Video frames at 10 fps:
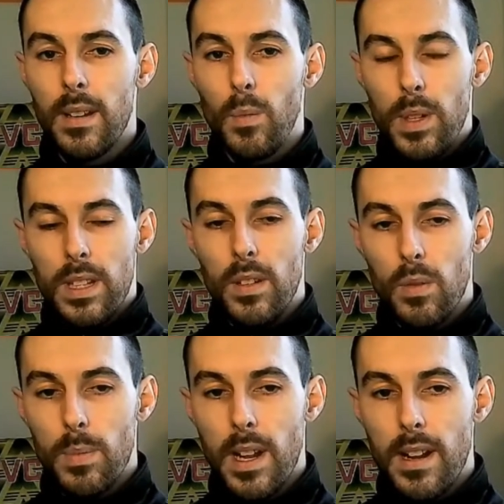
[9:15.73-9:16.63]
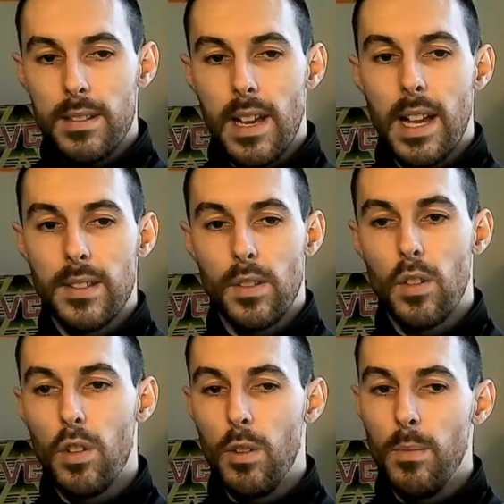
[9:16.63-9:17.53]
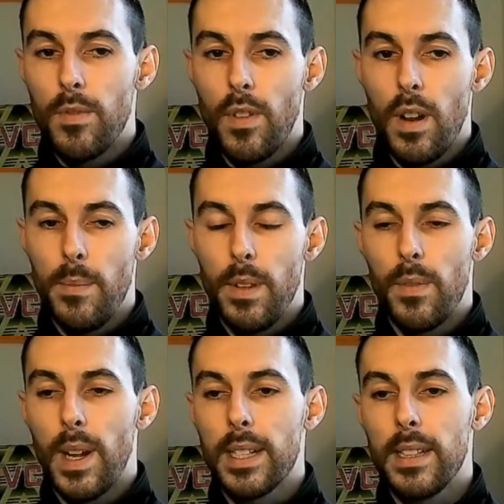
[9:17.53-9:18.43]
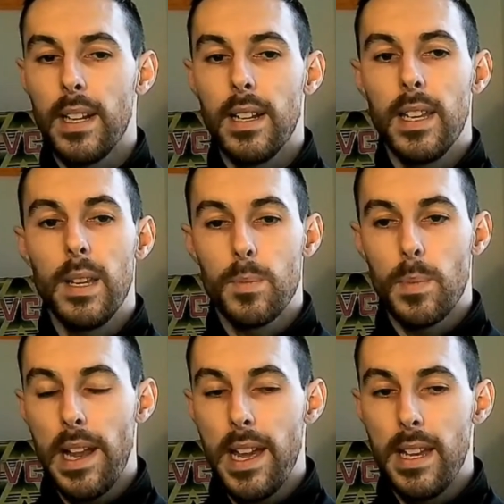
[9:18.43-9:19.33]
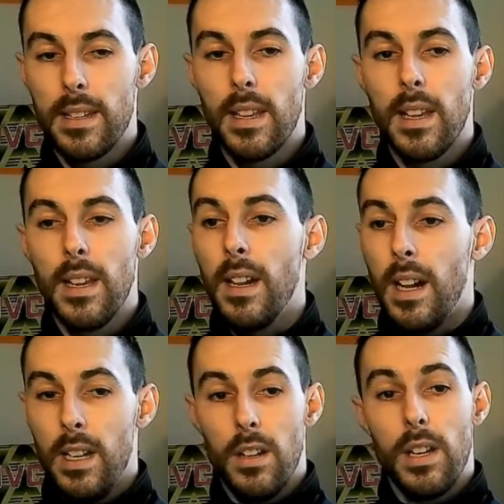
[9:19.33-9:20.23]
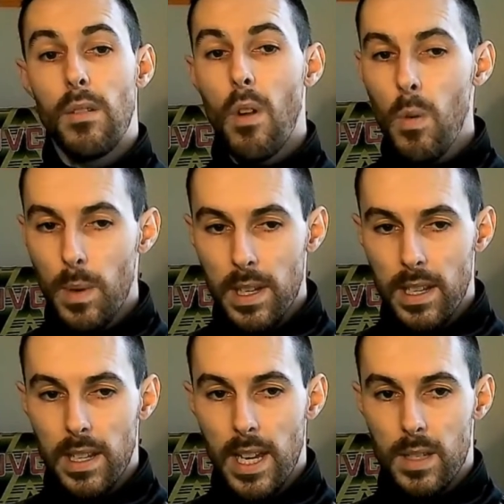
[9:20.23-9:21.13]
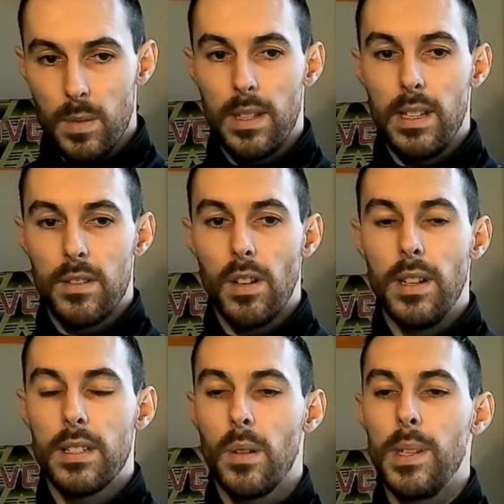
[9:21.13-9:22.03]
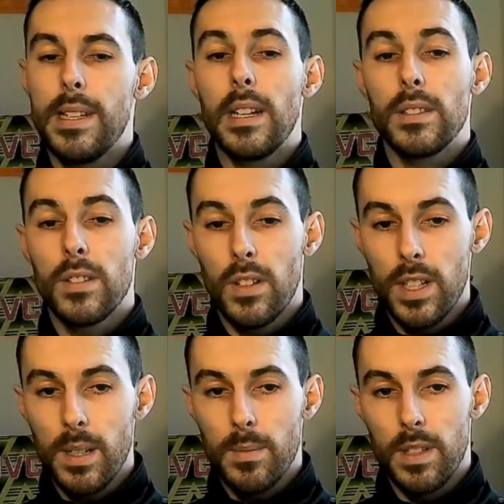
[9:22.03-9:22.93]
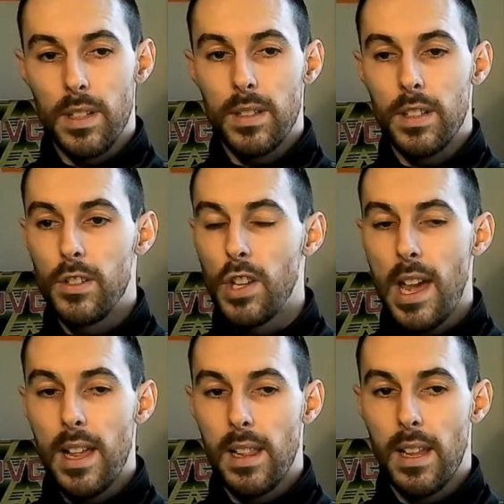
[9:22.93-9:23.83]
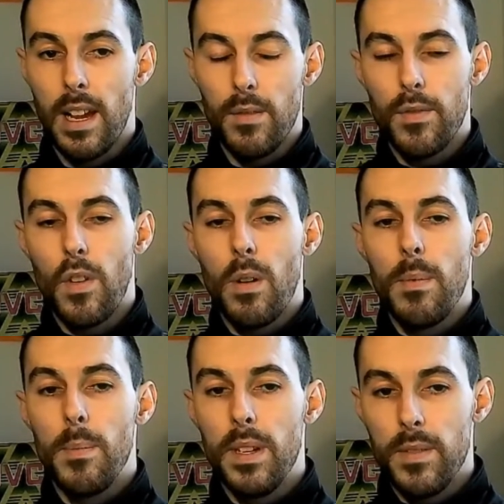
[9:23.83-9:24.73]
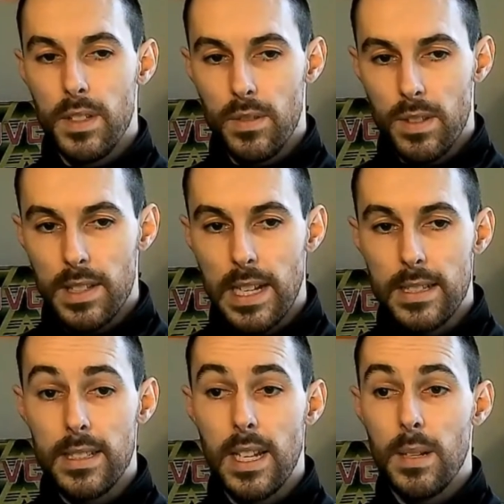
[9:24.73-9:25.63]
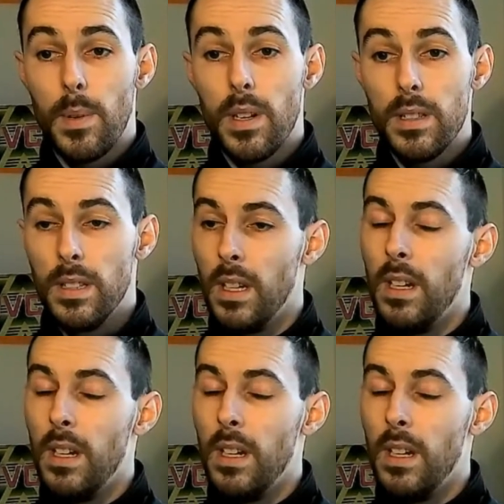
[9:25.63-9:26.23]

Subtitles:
with the young players has come from the fact that he's played a lot of Europa League games with these guys, so he's had time to gel and form a bit of an understanding and a bond.